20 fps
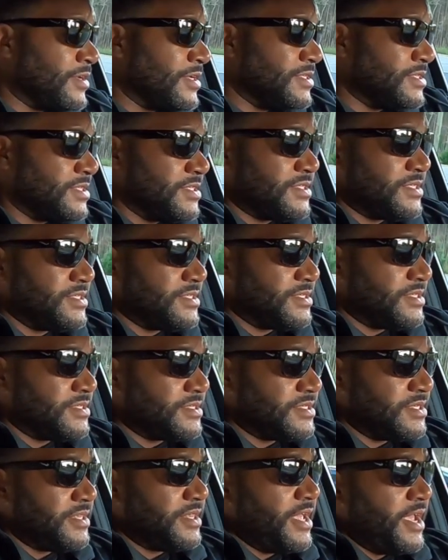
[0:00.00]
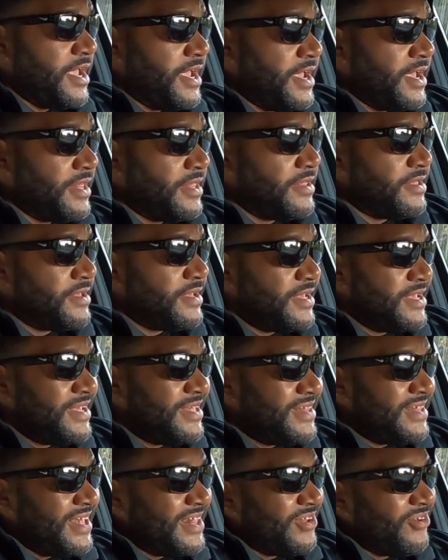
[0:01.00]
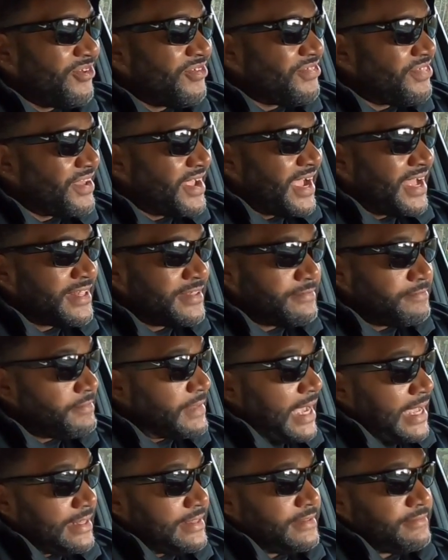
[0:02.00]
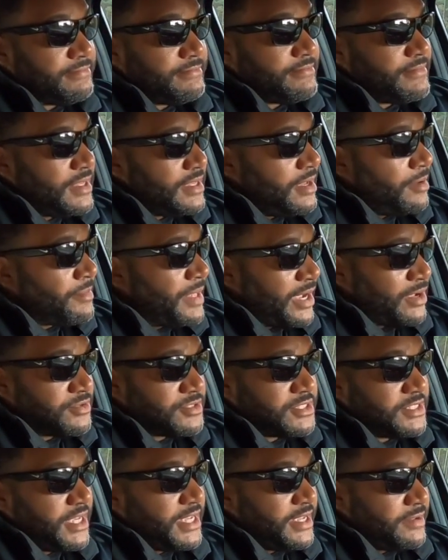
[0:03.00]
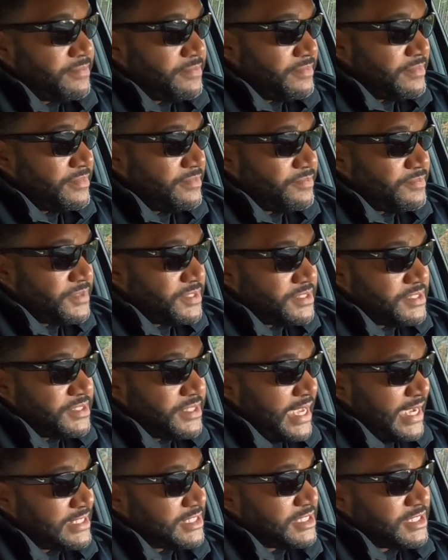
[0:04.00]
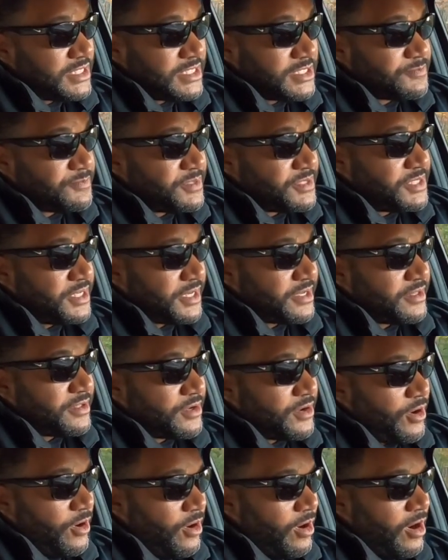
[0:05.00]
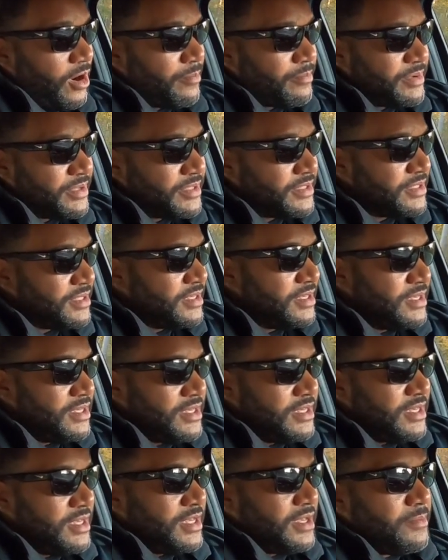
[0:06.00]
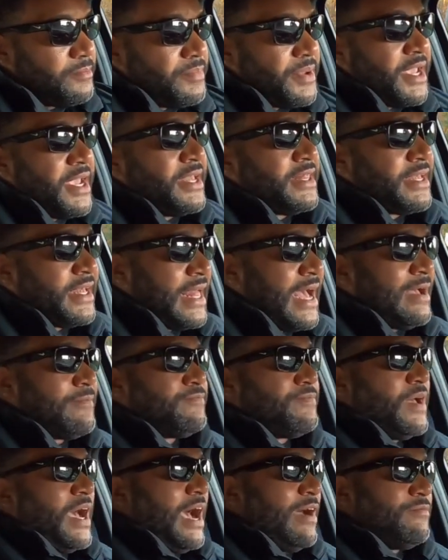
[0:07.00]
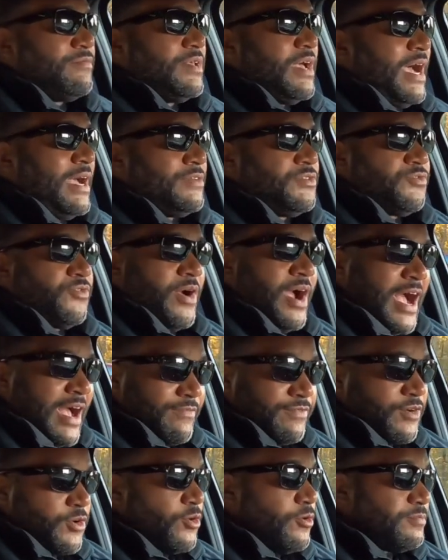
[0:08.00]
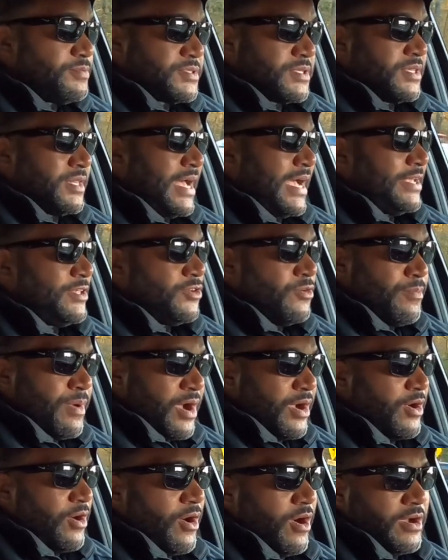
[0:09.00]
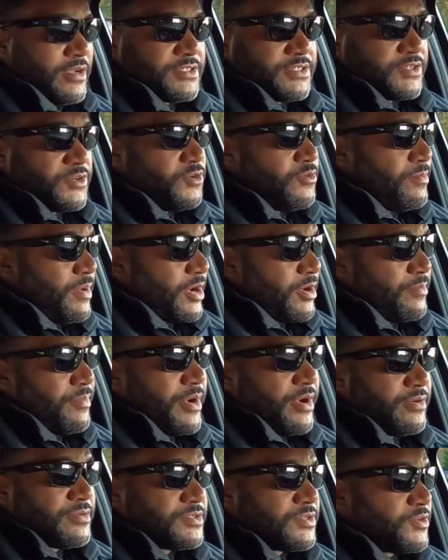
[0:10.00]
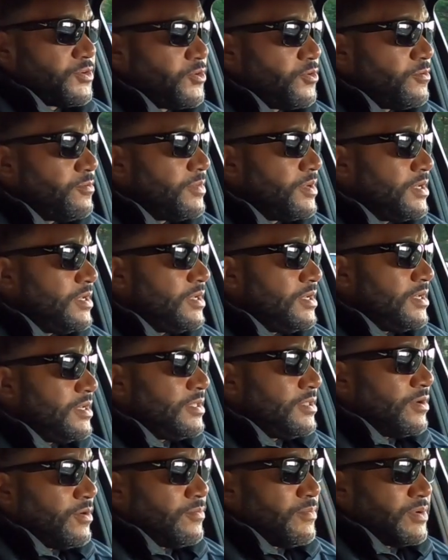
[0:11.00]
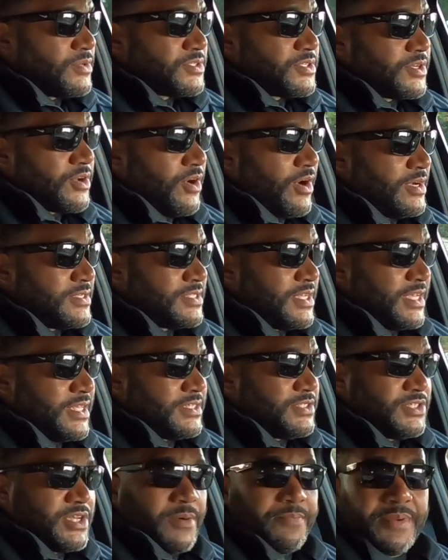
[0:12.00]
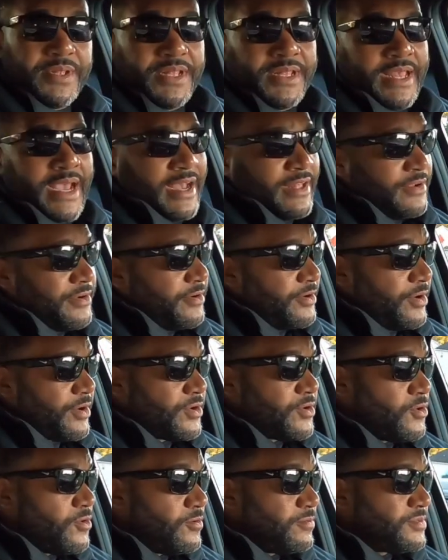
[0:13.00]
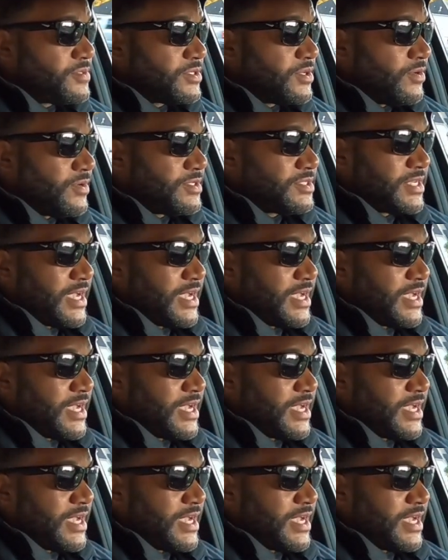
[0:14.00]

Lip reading: because this is a sedan. Now the only thing I'm not gonna say not to this particular car, but being that I drive coupes a lot, you know, my car is a coupe, my Camaro's a coupe. You know, most of the cars I jump in and out are coupes, so it's